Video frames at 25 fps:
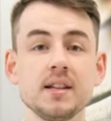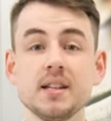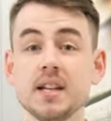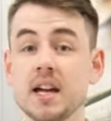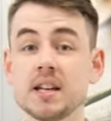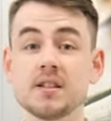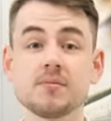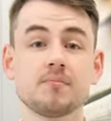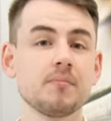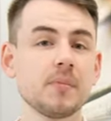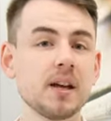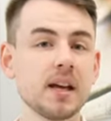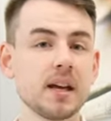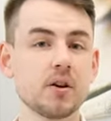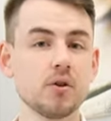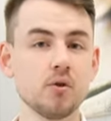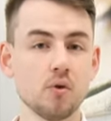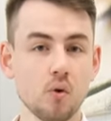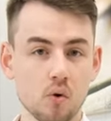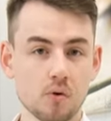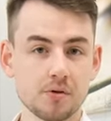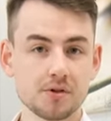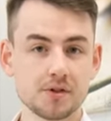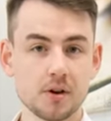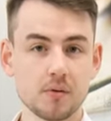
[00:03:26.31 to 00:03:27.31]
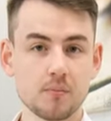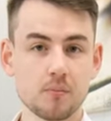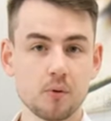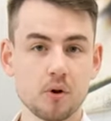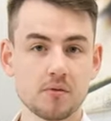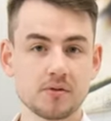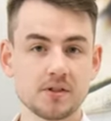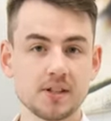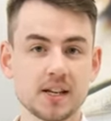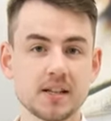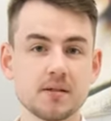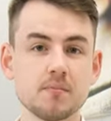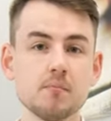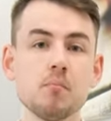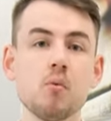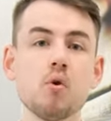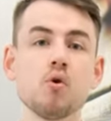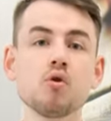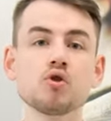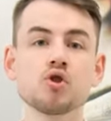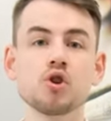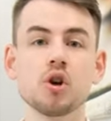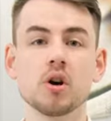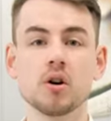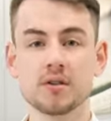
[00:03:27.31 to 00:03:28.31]
Yet, it can also process
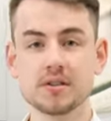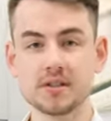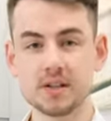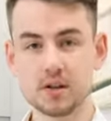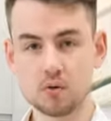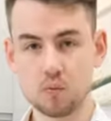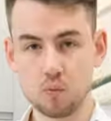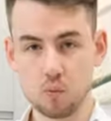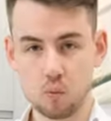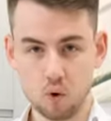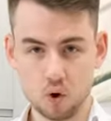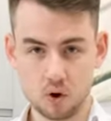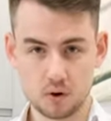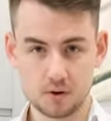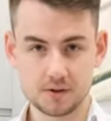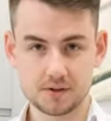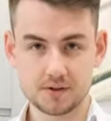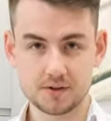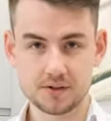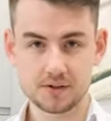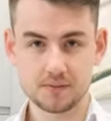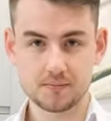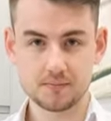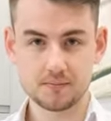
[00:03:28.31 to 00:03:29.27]
more chunks at once,